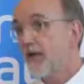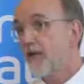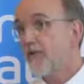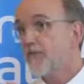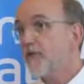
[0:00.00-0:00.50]

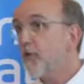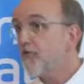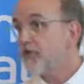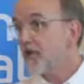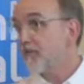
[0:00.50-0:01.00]
And the
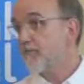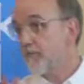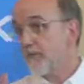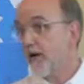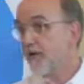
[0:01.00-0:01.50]
logic
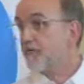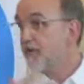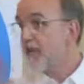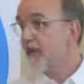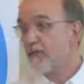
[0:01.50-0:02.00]
of part of
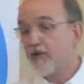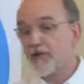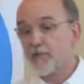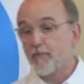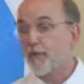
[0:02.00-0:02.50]
developing
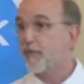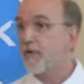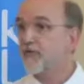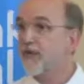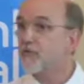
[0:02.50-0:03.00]
the ImROC
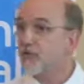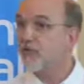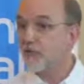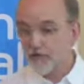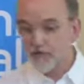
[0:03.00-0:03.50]
project was to
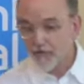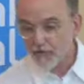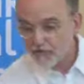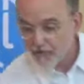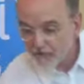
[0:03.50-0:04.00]
look at
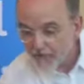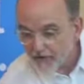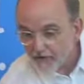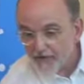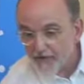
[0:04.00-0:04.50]
those
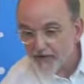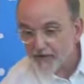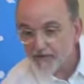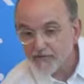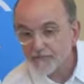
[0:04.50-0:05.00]
very
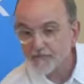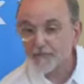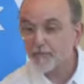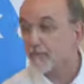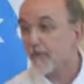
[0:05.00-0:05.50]
things.
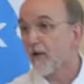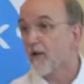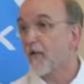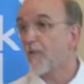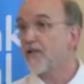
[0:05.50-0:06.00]
And
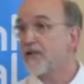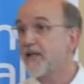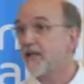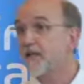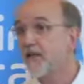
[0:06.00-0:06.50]
all we
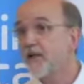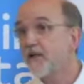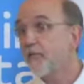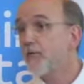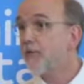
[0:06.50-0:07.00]
did,
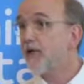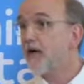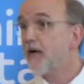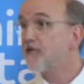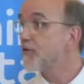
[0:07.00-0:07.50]
we
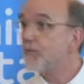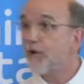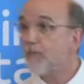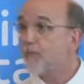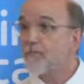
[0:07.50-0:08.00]
realised there
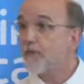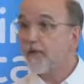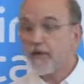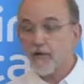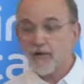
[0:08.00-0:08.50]
were,
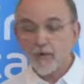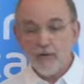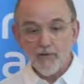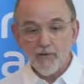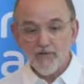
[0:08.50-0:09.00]

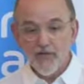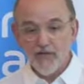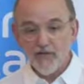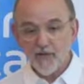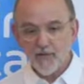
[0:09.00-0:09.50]
when we set
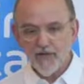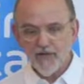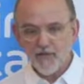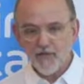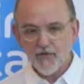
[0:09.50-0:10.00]
this up, I
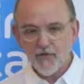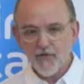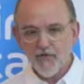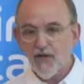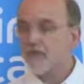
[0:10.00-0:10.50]
think it was
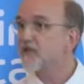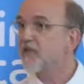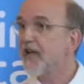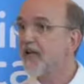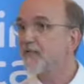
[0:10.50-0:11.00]

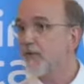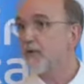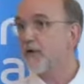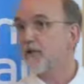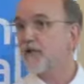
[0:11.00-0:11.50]
2008 when
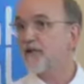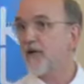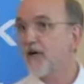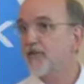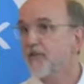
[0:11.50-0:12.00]
we
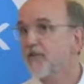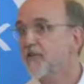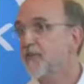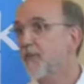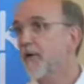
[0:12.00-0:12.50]
started this